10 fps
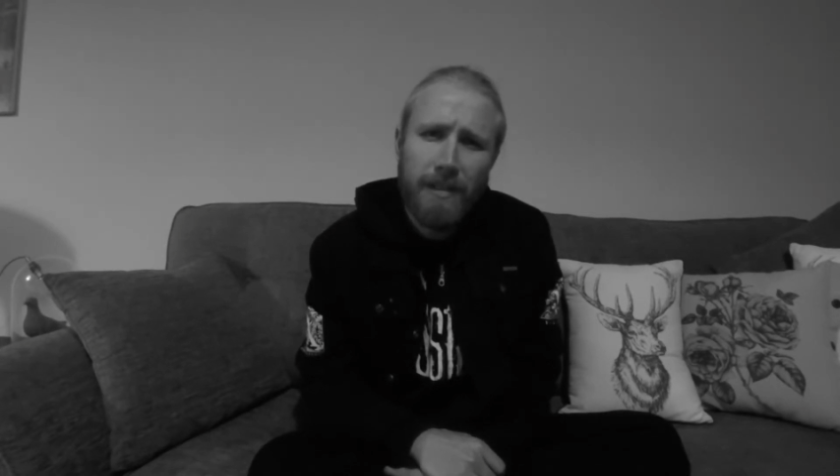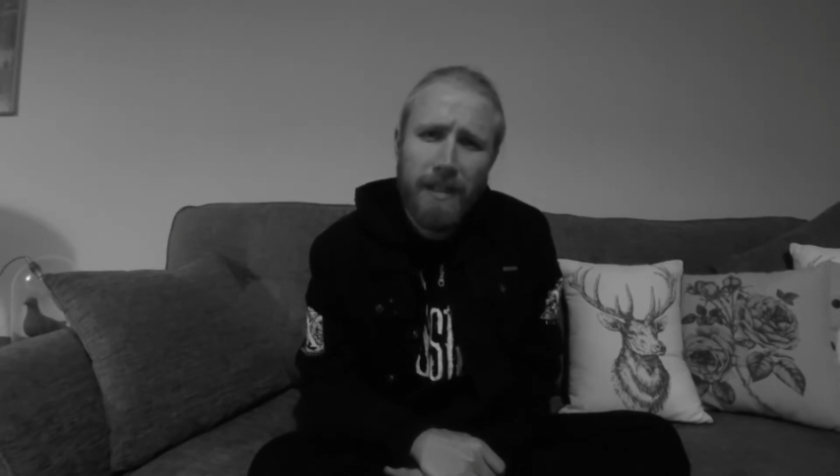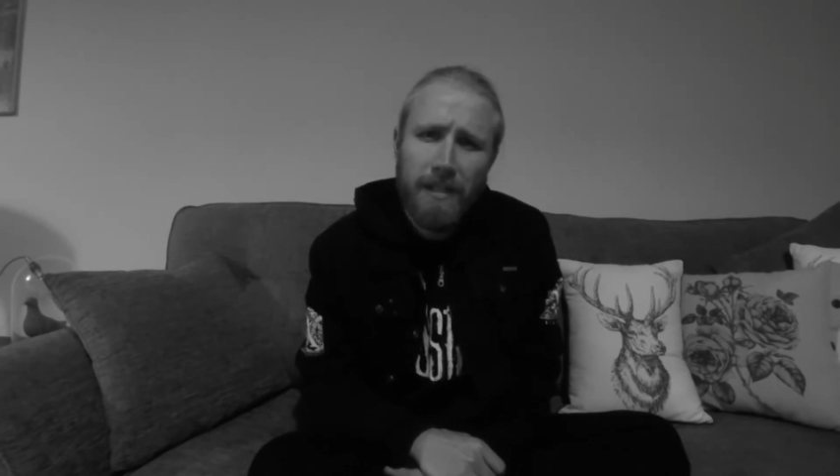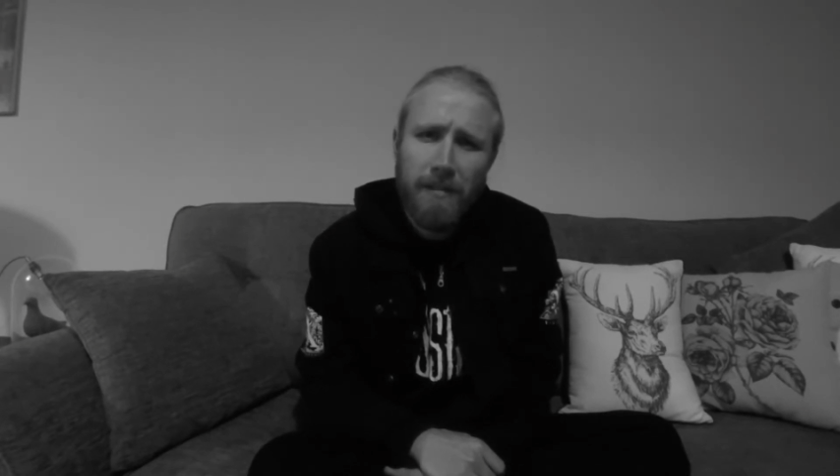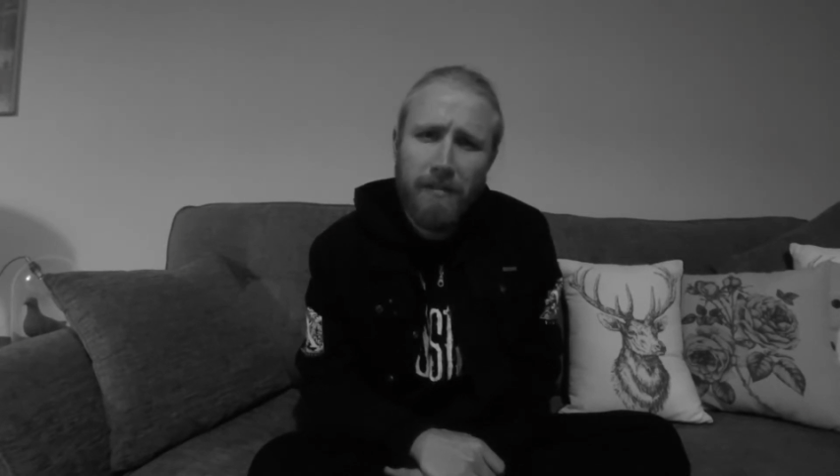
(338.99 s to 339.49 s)

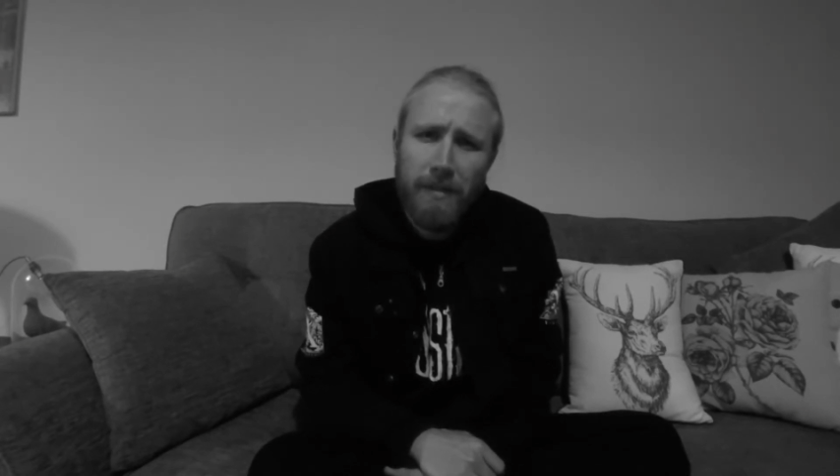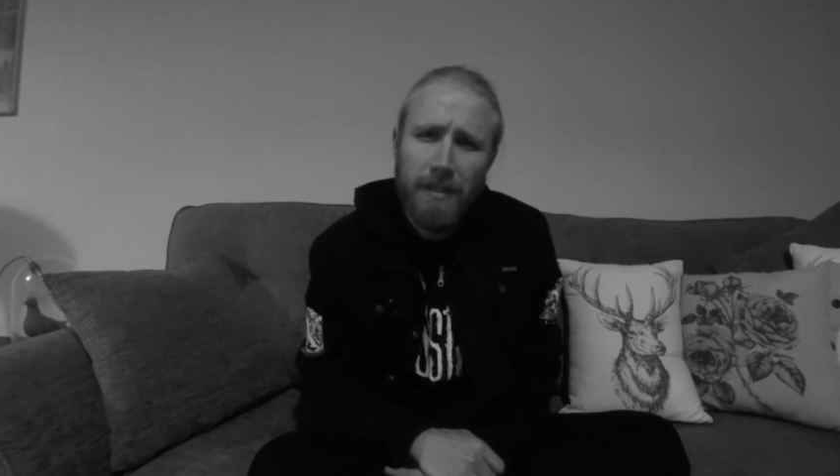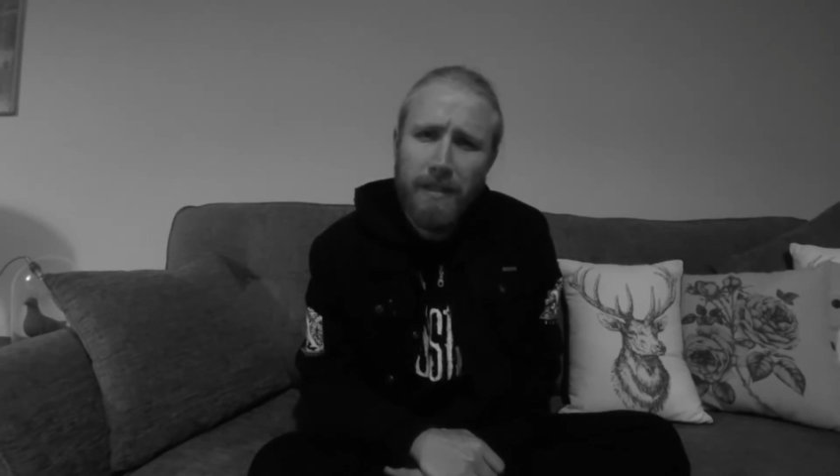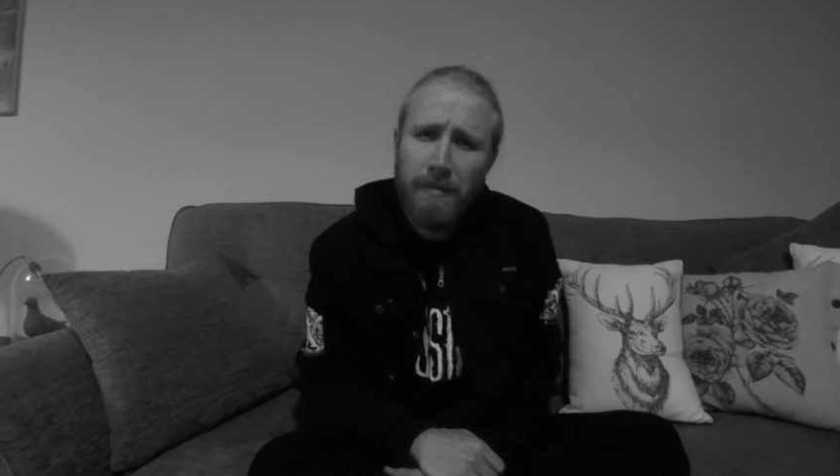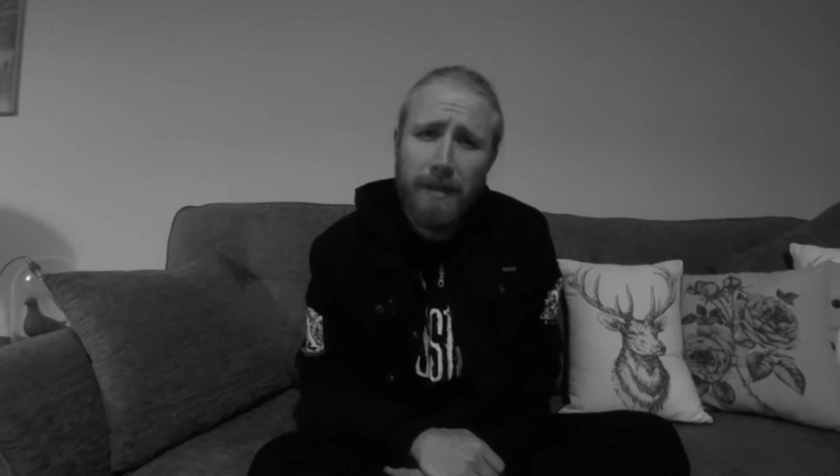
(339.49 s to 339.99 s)
danger of me
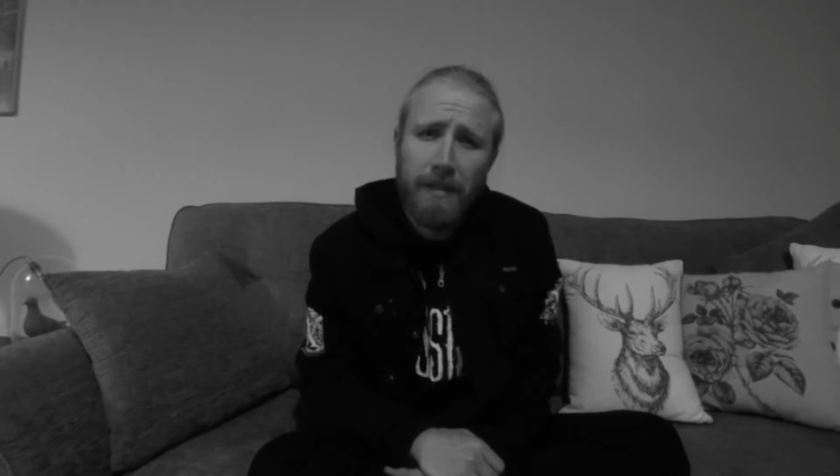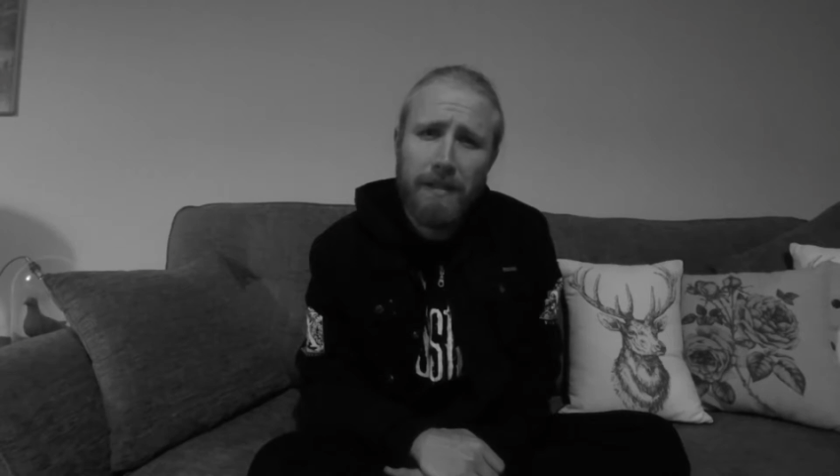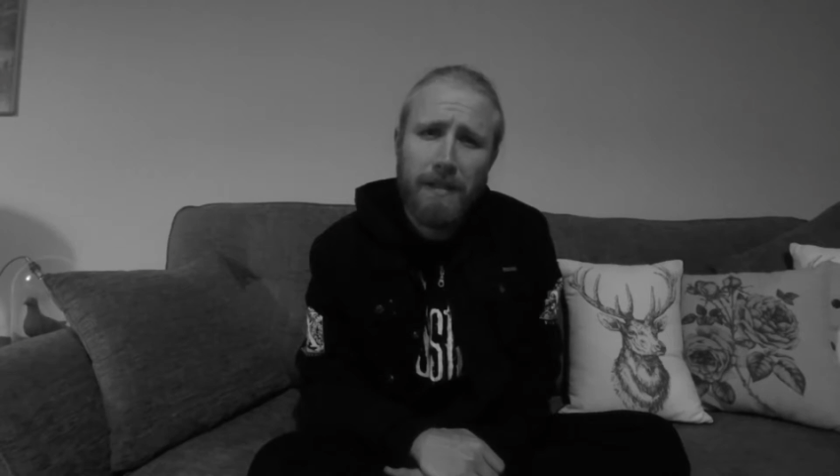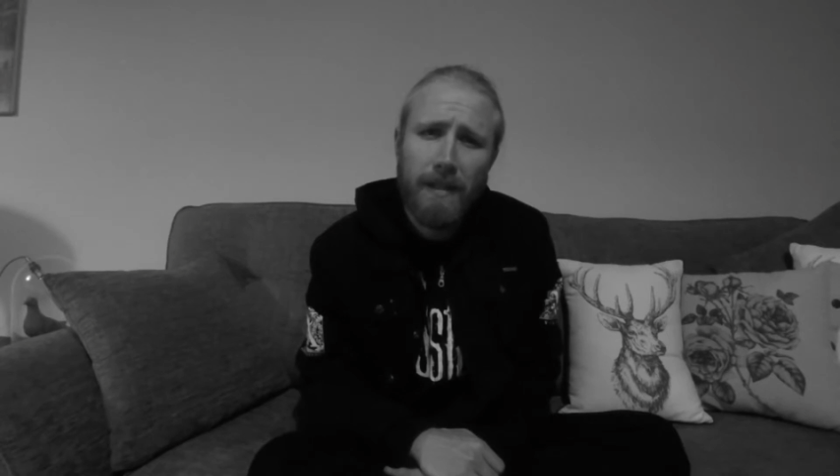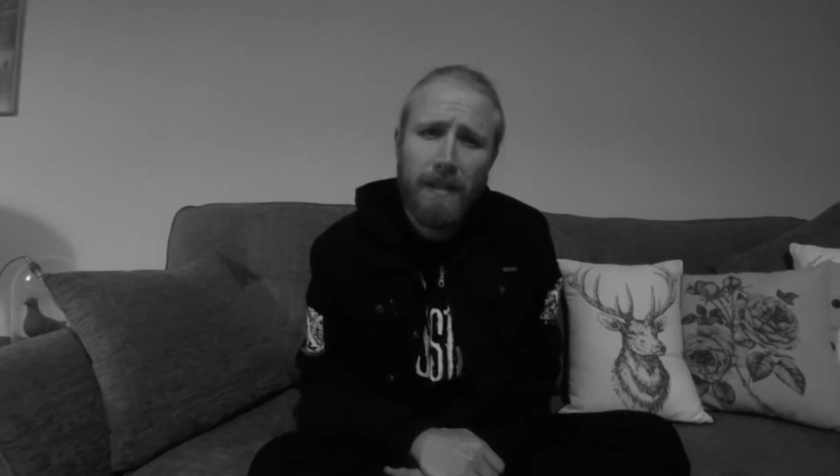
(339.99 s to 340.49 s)
slipping
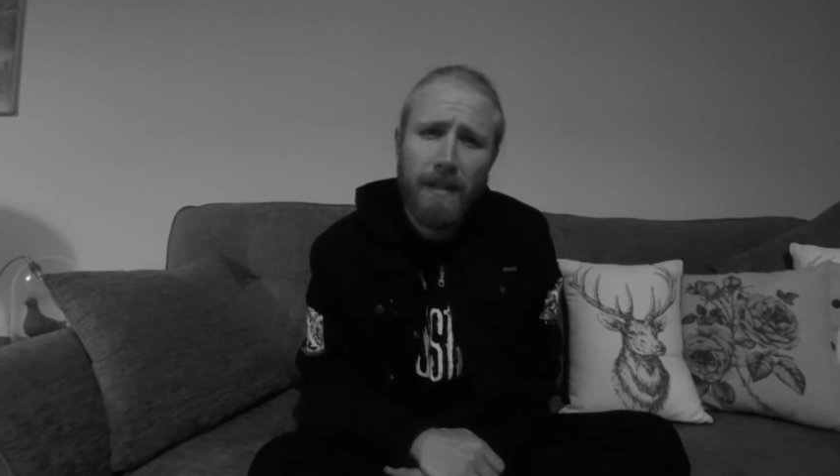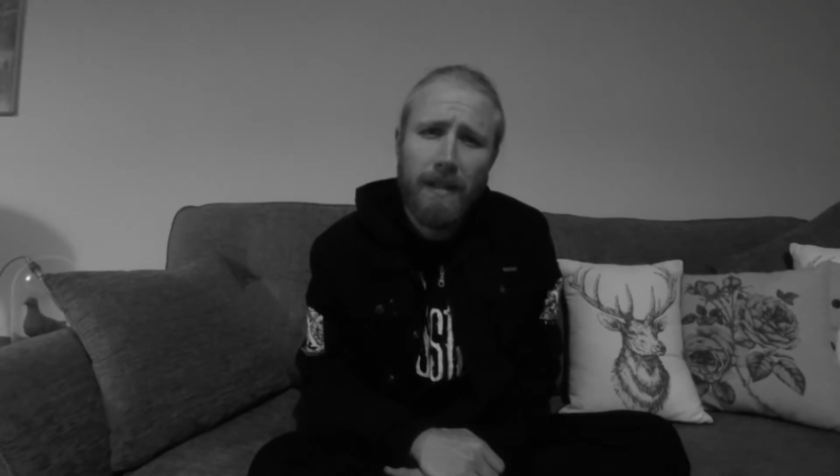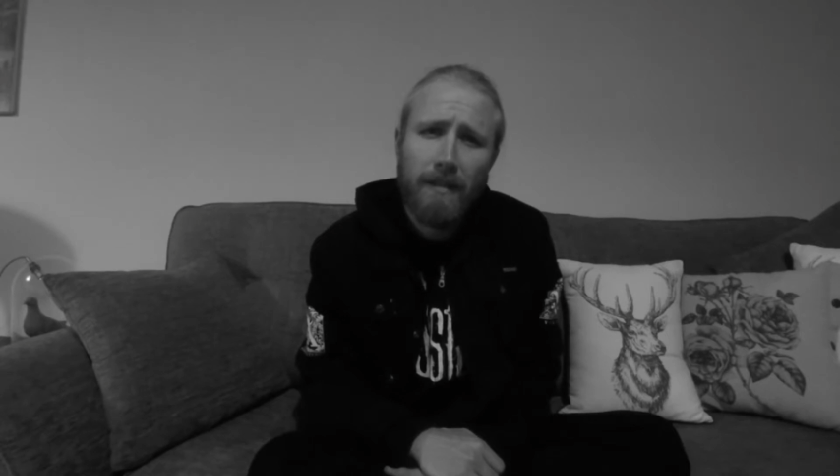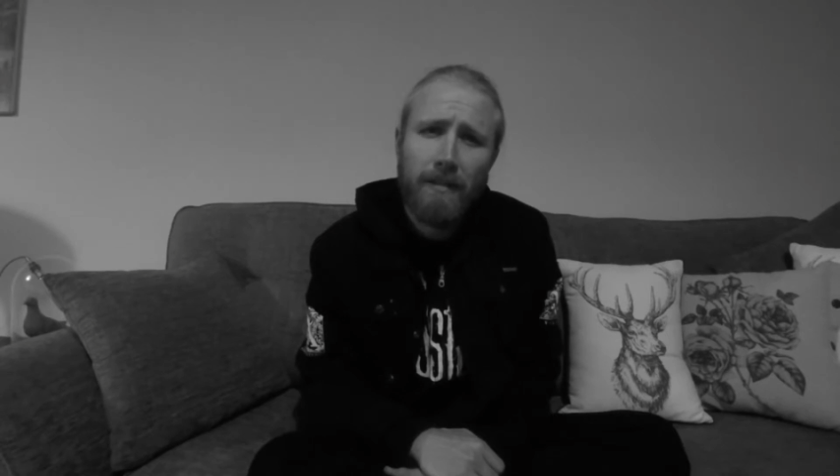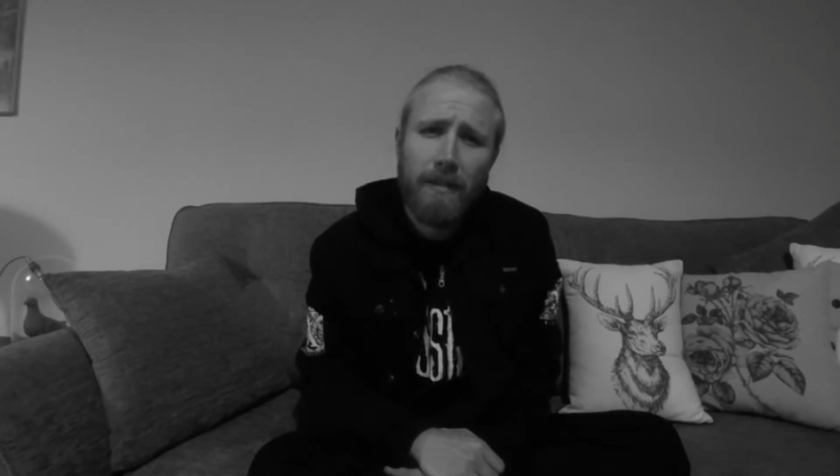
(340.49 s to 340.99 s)
into that
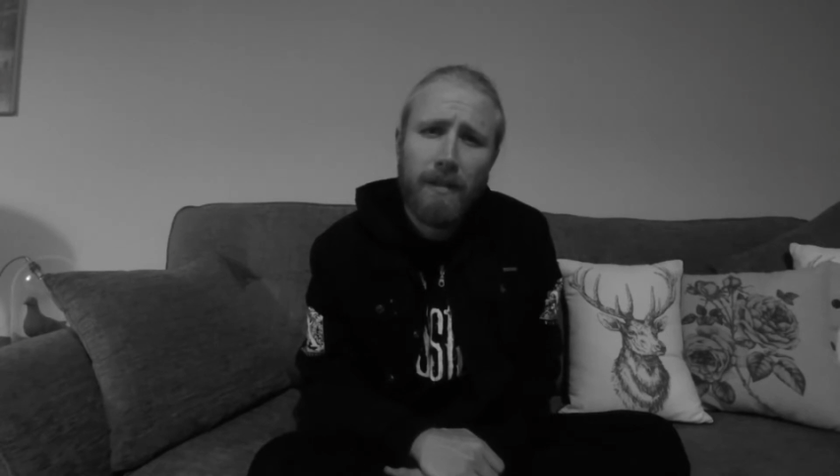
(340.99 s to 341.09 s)
now,